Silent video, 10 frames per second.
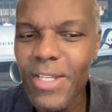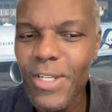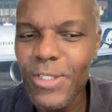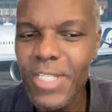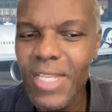you
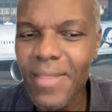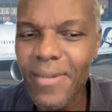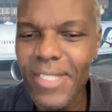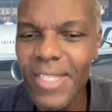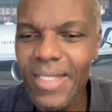don't see a
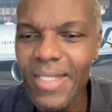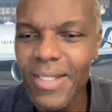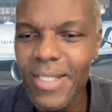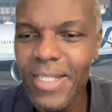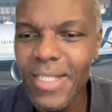360
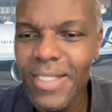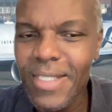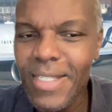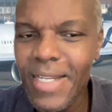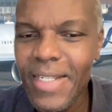on the
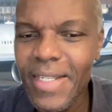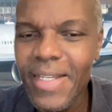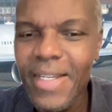Delta side.